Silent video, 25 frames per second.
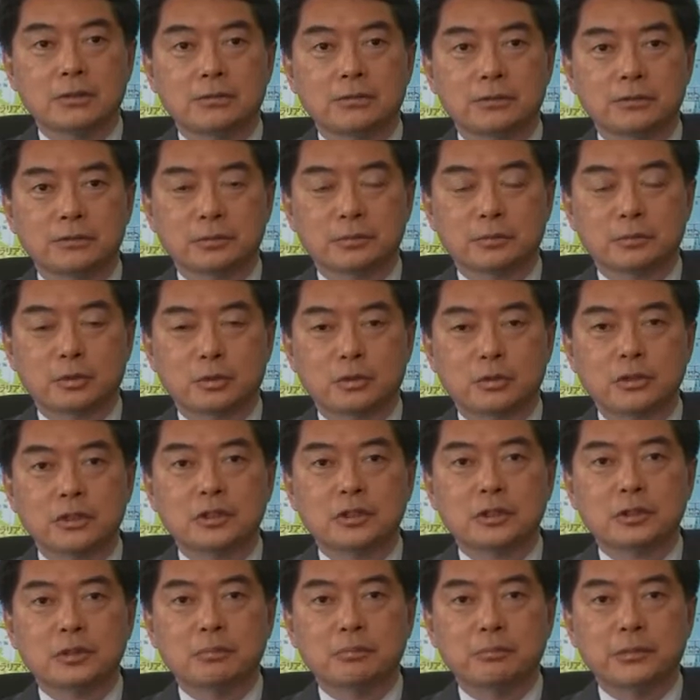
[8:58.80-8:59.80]
Furthermore,
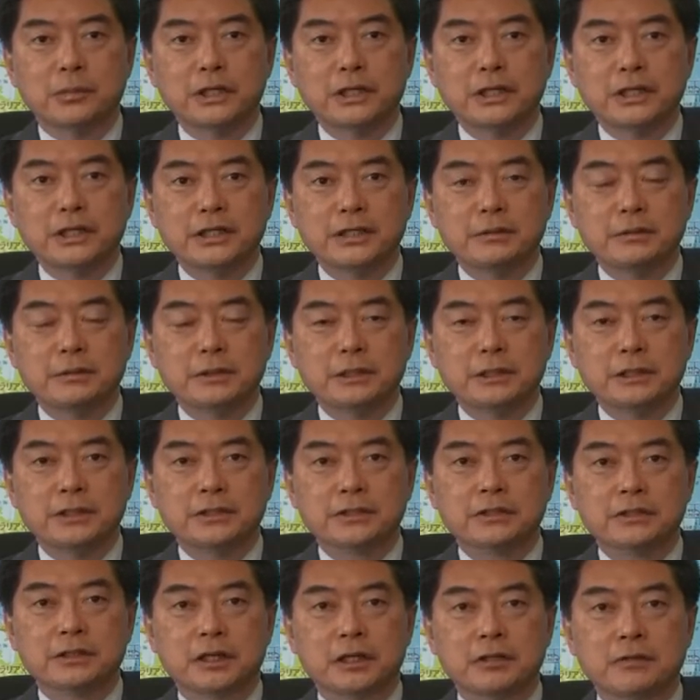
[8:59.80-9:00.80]
METI
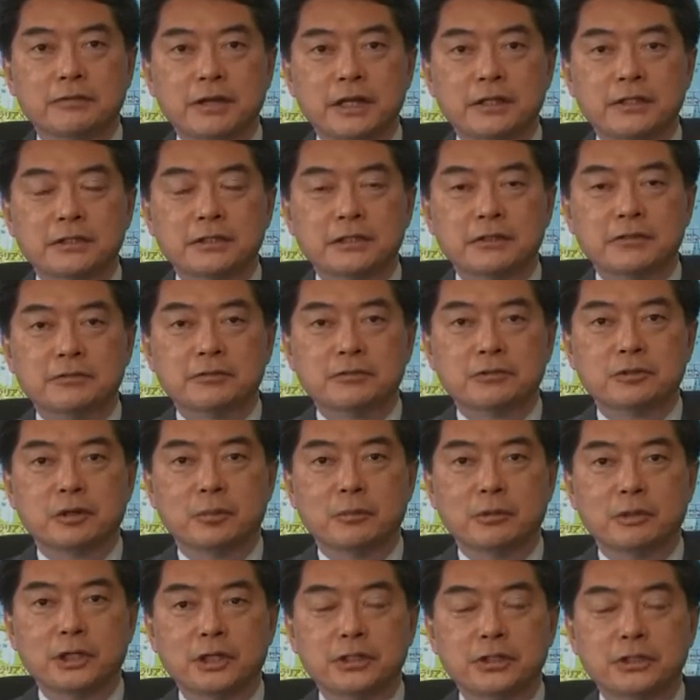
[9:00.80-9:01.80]
is advancing the
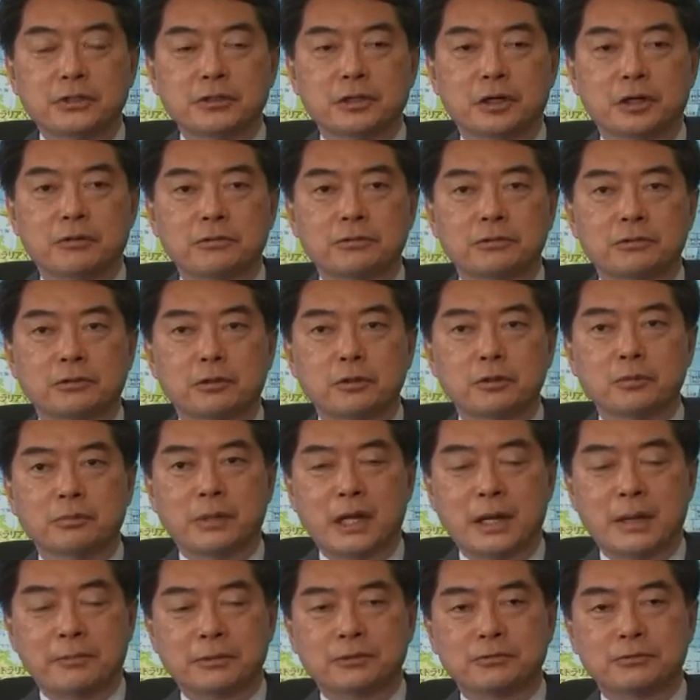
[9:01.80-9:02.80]
formulation of
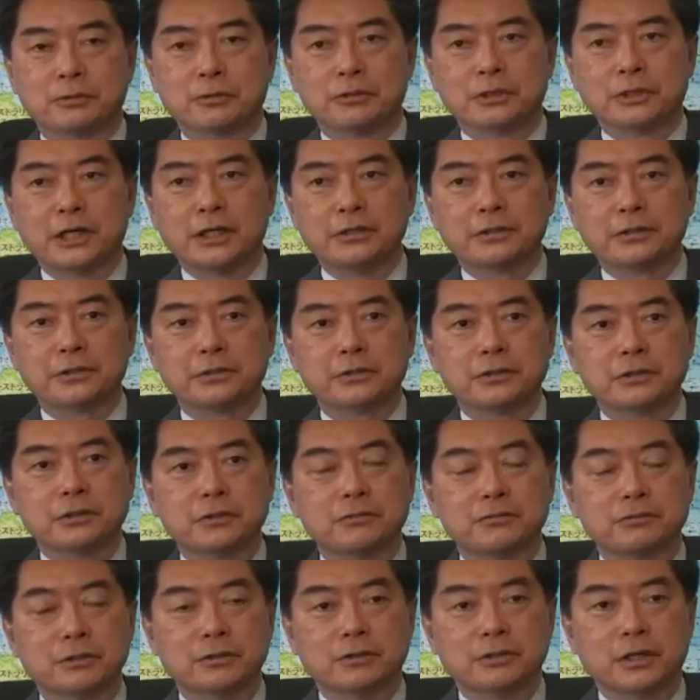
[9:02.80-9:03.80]
roadmaps for sectors
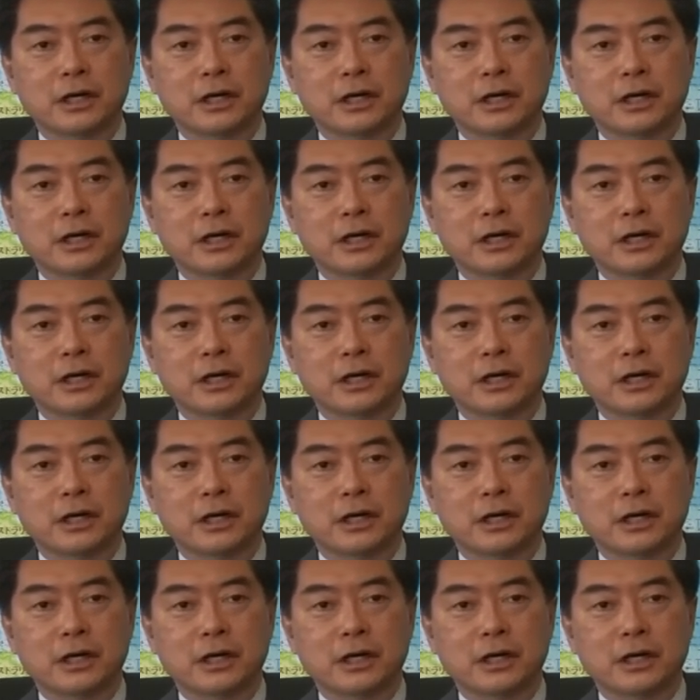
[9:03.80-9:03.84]
with